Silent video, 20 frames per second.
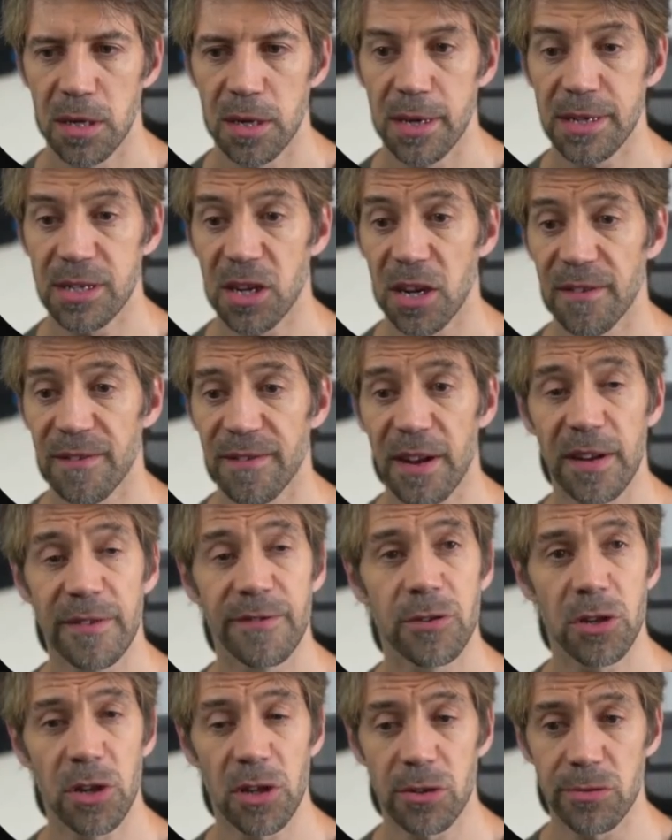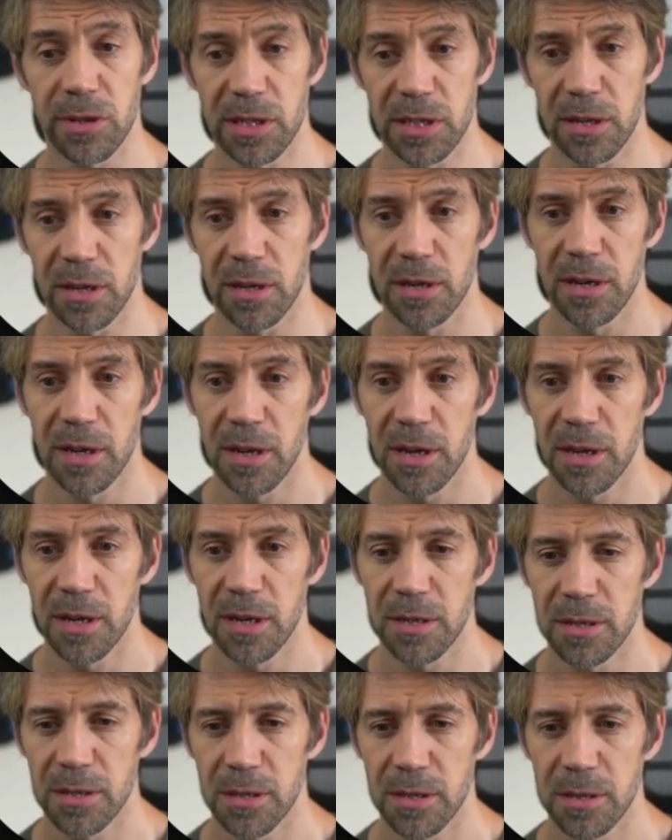it's going to fail for another reason.
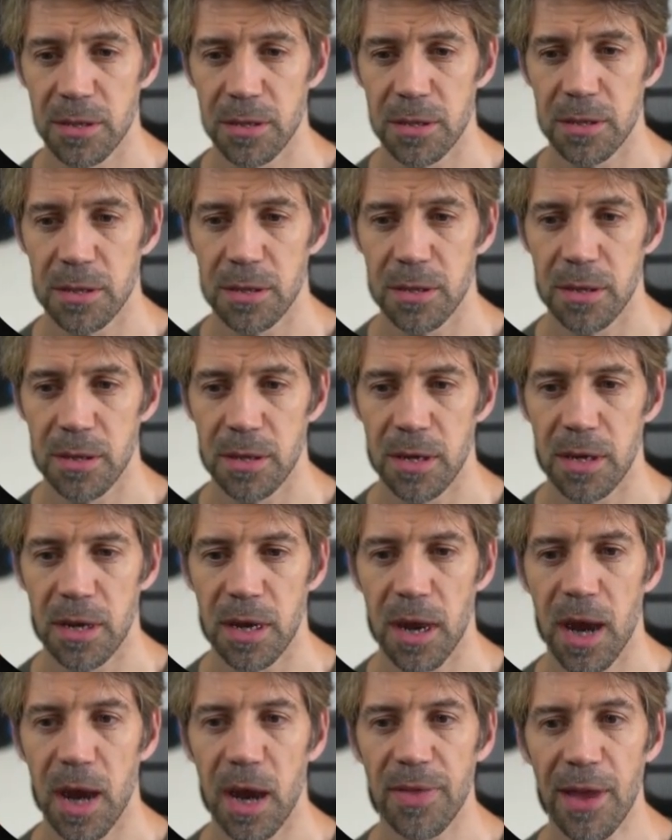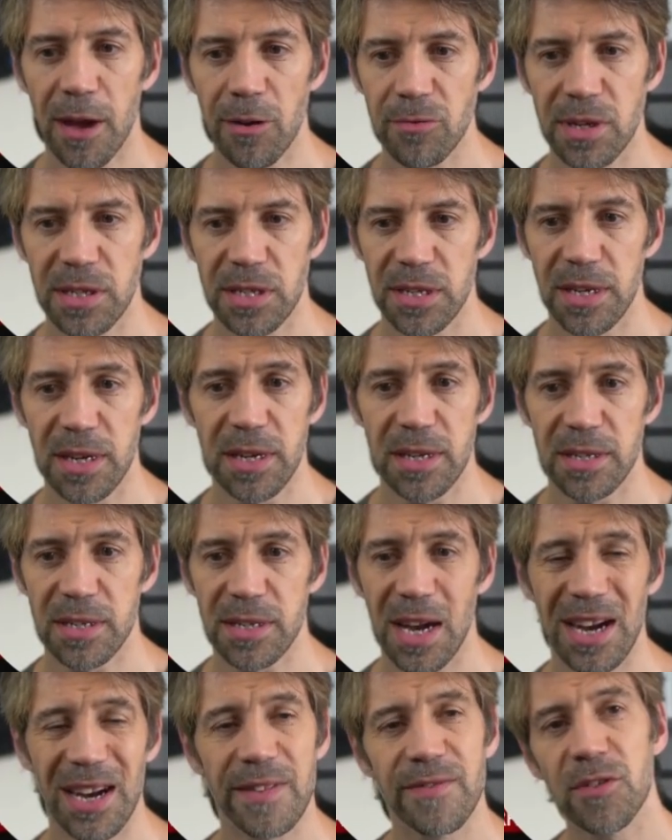And that reason is
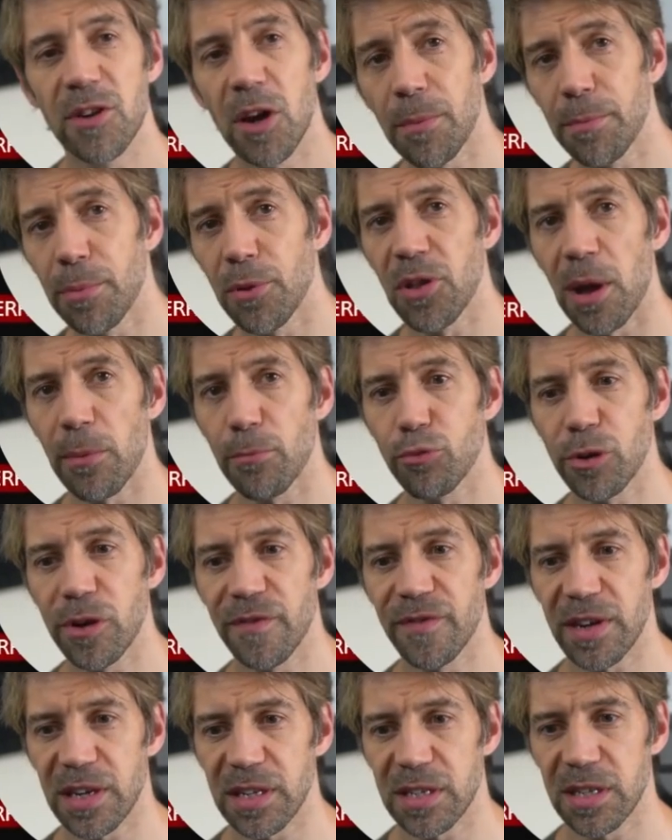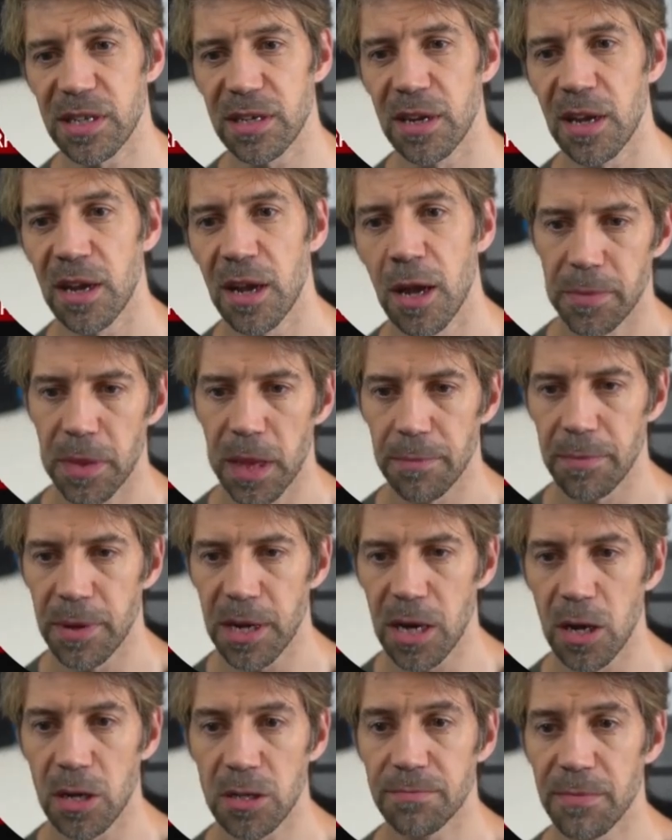I have not put that prefix in
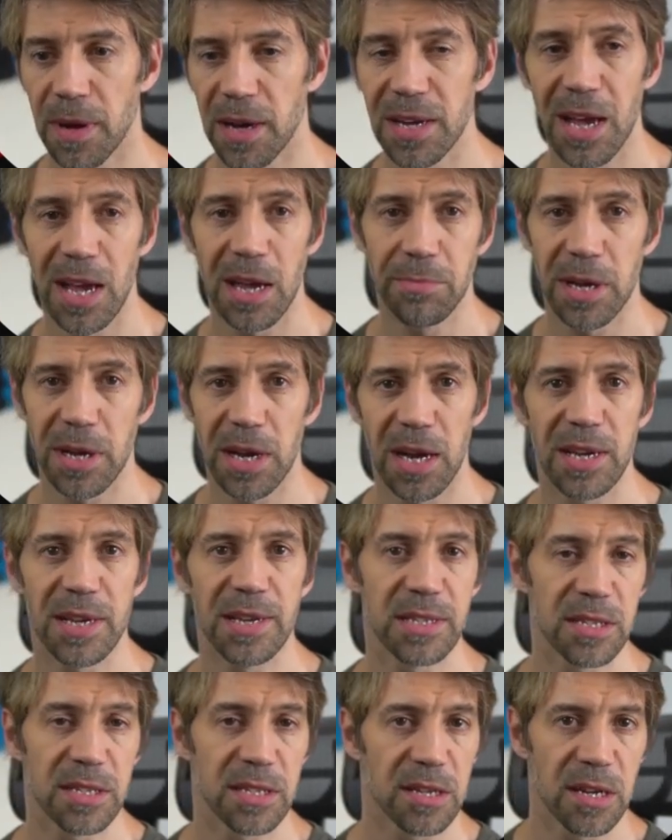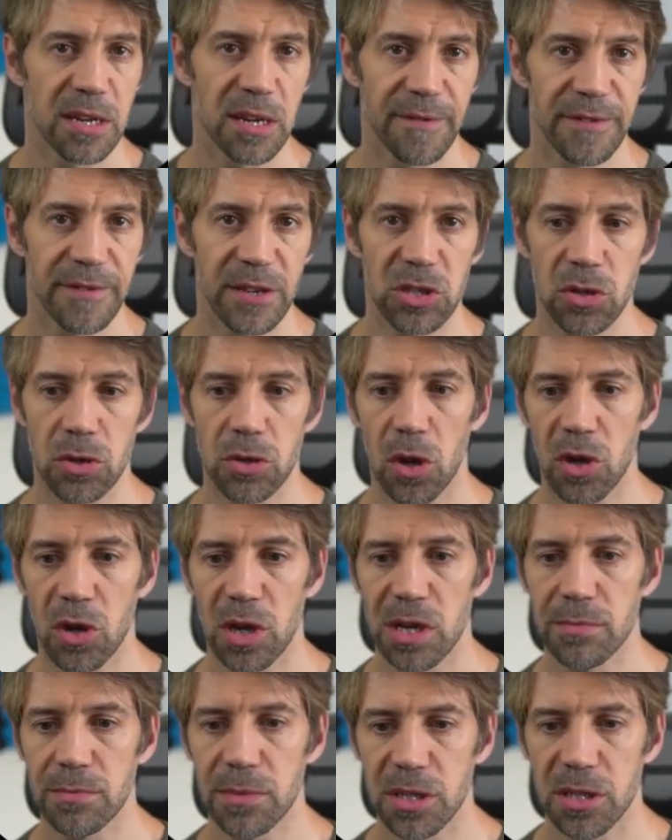because my API isn't an official Docker
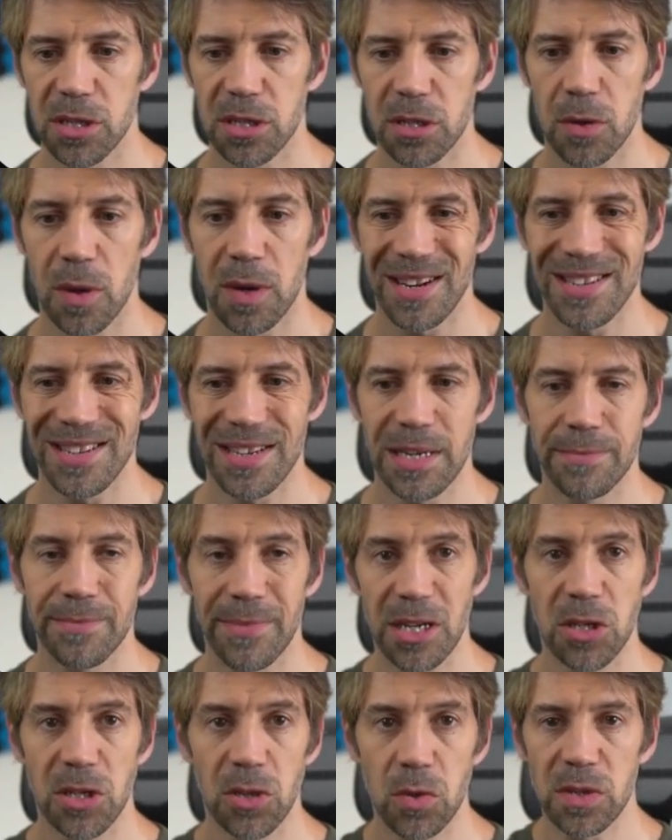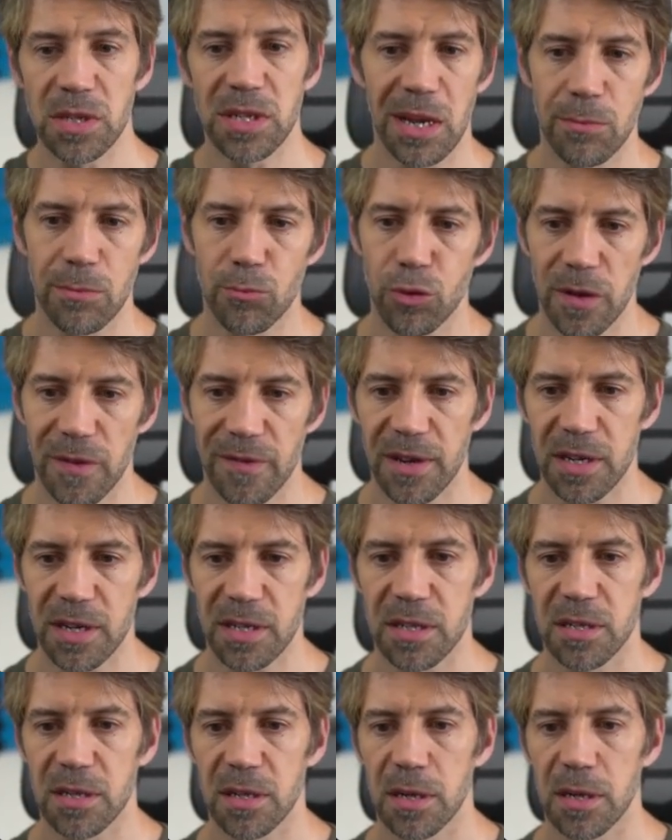image. So I need my username prefix.